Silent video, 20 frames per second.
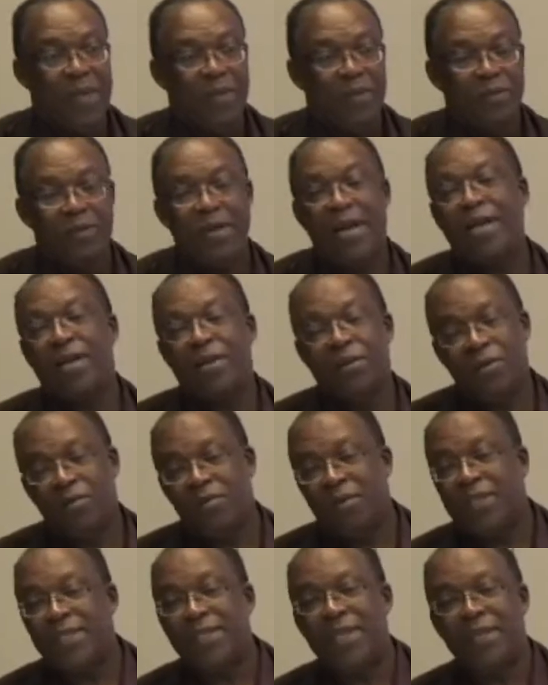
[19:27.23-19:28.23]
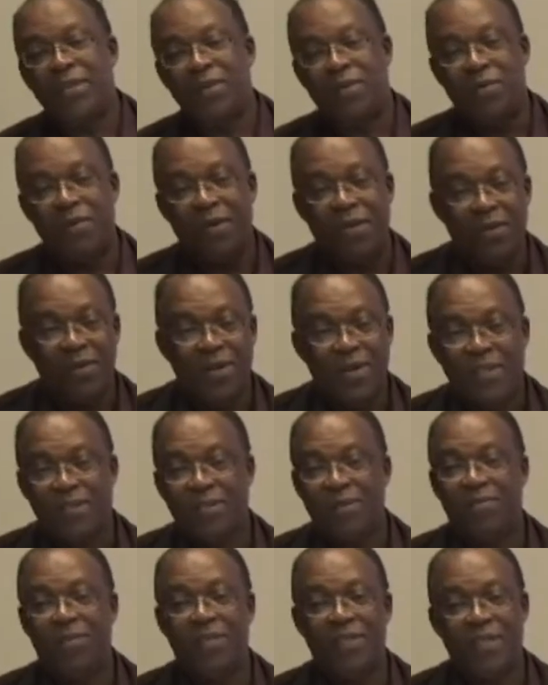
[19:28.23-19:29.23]
So I can always tell you, go and look at
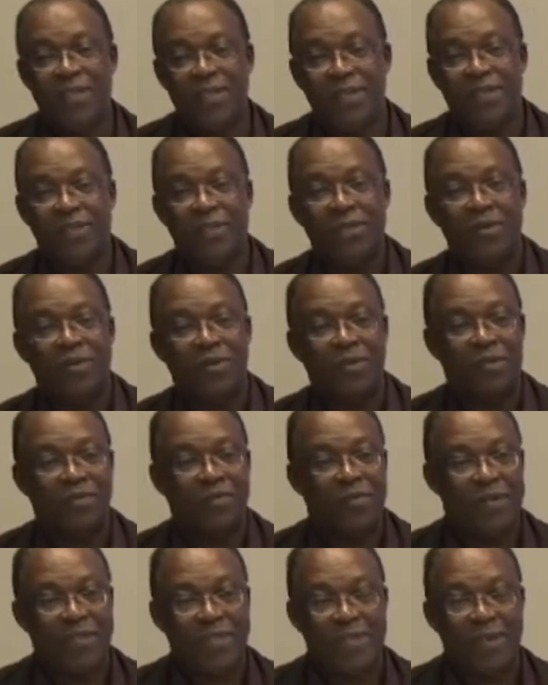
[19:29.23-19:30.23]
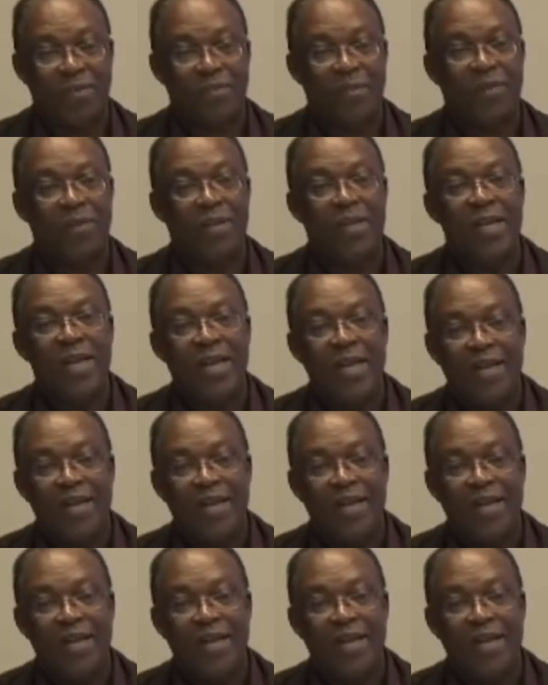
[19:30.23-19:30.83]
Stravinsky's scores, for example,